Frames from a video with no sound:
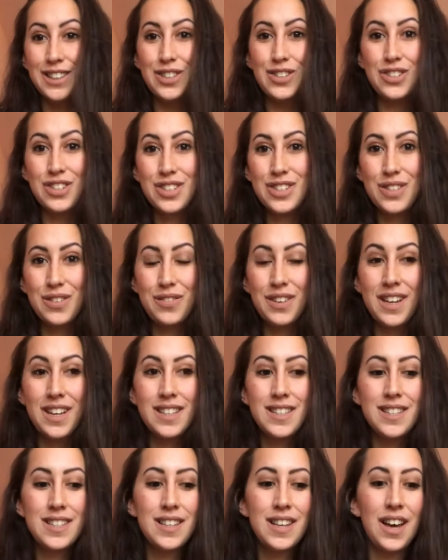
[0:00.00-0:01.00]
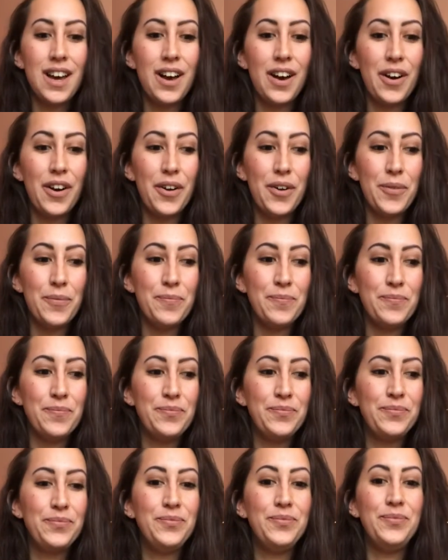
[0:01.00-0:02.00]
the gist of it.
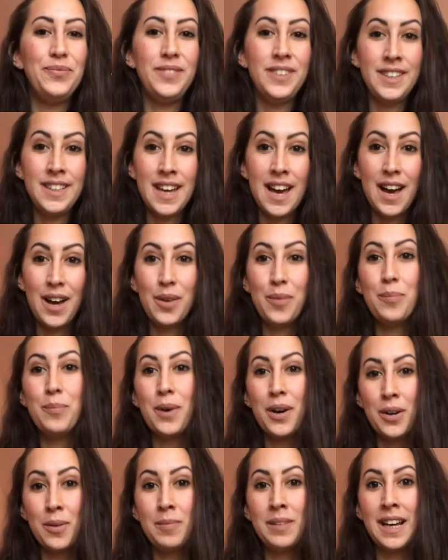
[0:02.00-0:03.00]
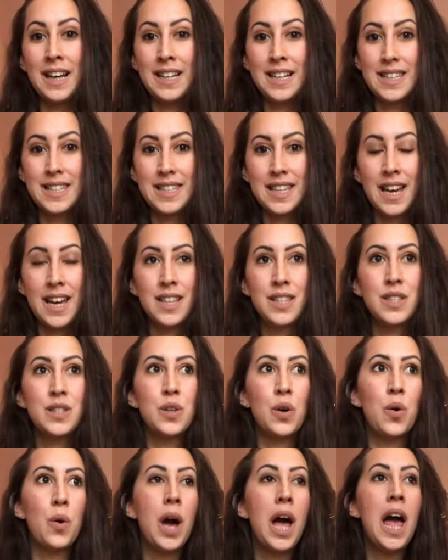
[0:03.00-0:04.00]
Yeah, bottom line is that.
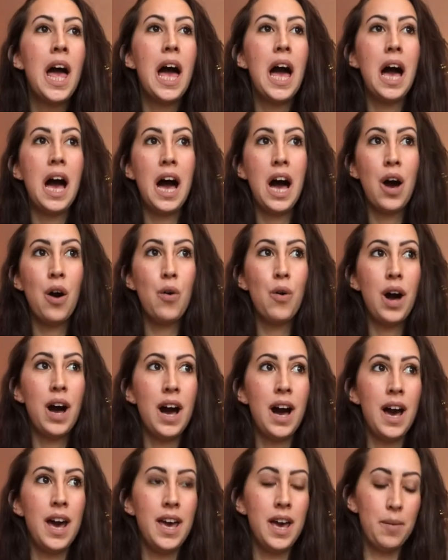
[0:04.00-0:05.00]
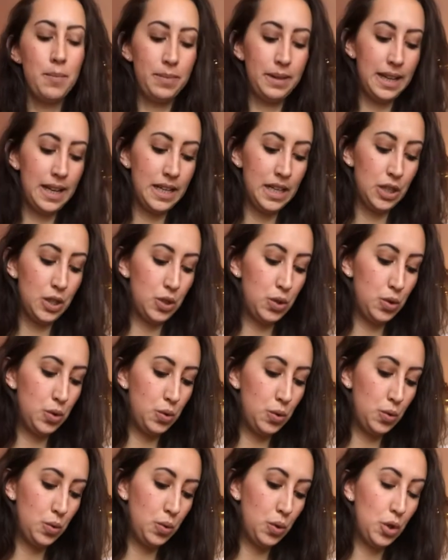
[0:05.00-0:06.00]
So how I am planning to
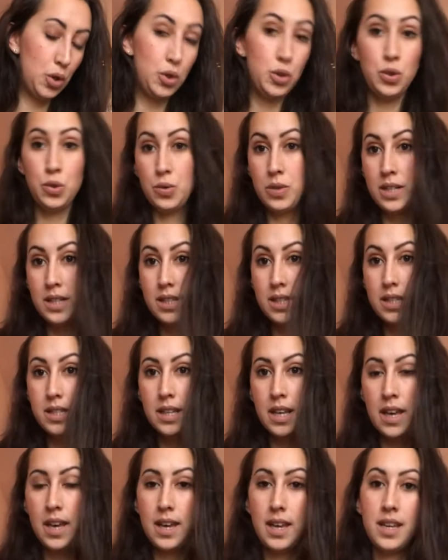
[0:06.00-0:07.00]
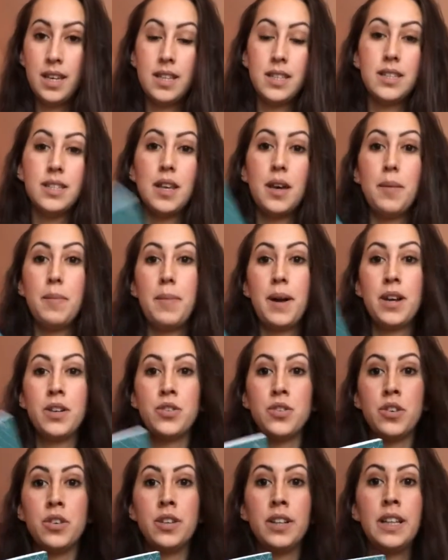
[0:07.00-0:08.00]
do this is by
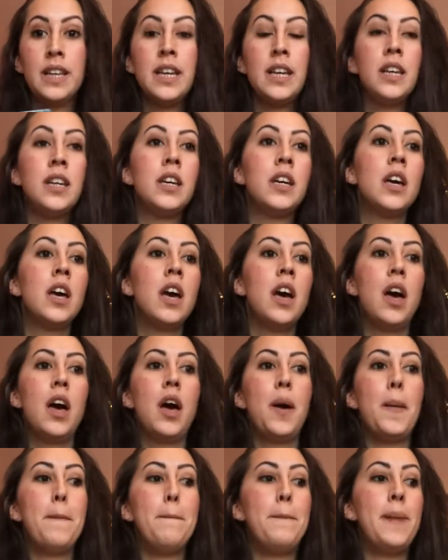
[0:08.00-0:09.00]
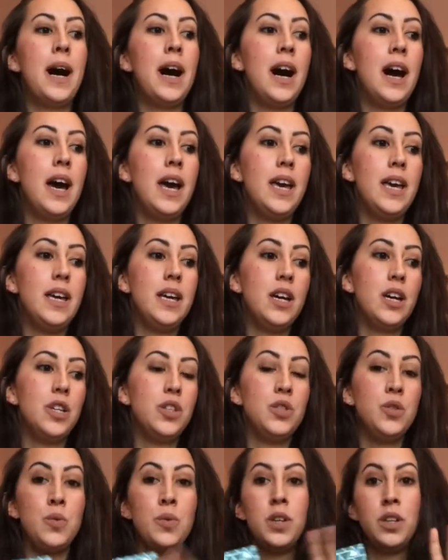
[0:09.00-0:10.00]
journaling, by
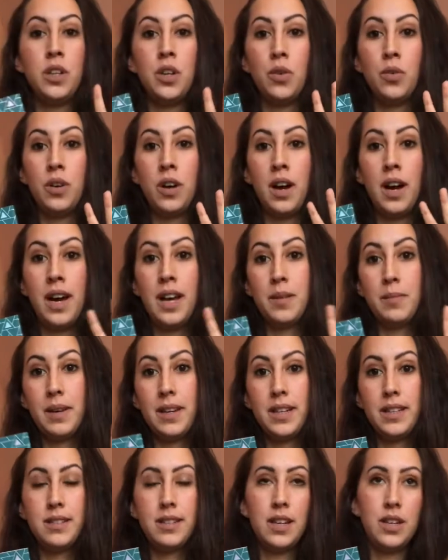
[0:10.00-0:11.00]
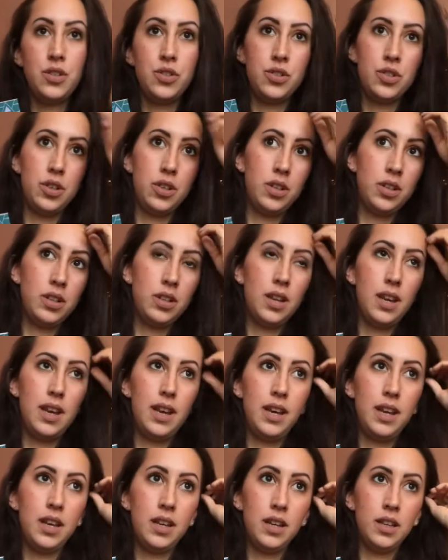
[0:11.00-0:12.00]
doing yoga and meditation,
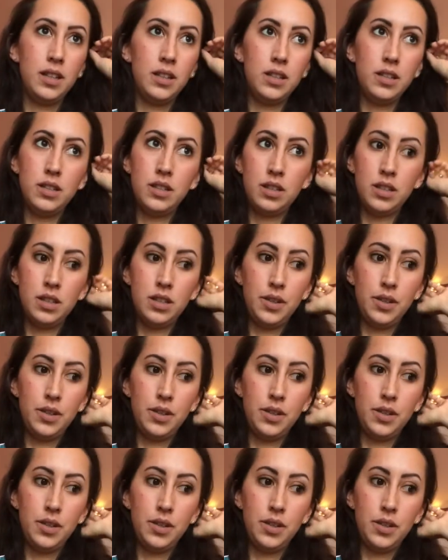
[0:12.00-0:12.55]
and